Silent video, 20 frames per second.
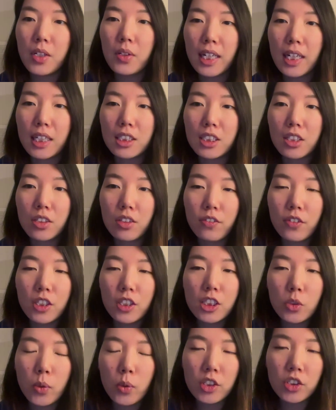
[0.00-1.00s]
Okay, so the
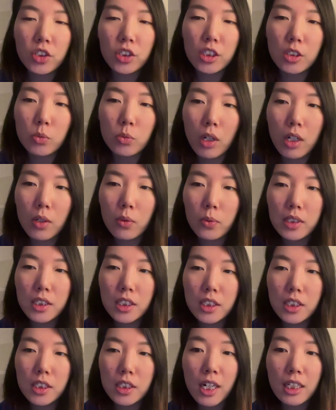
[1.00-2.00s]
first question is, what
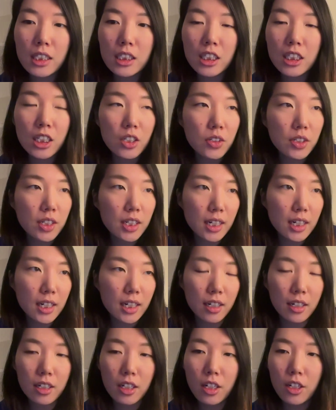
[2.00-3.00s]
was their
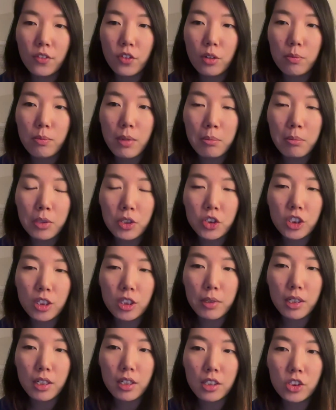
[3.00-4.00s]
criteria for
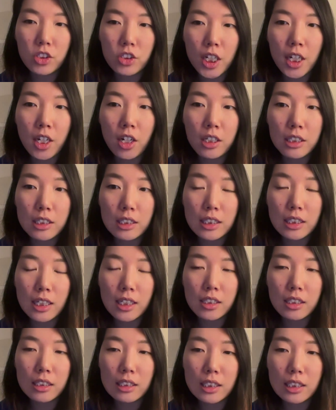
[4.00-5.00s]
membership in the
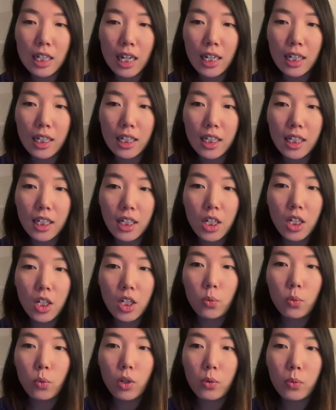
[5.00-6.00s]
JRCS society?
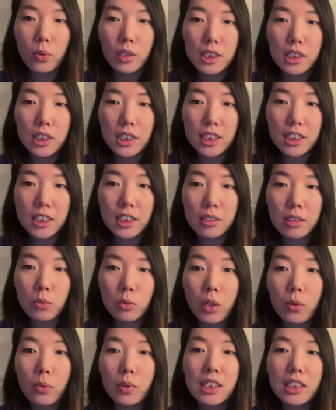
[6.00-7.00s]
What was
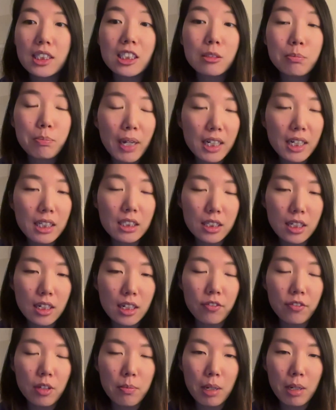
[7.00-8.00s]
expected
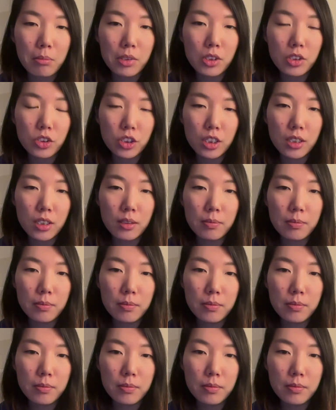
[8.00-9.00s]
of the membership?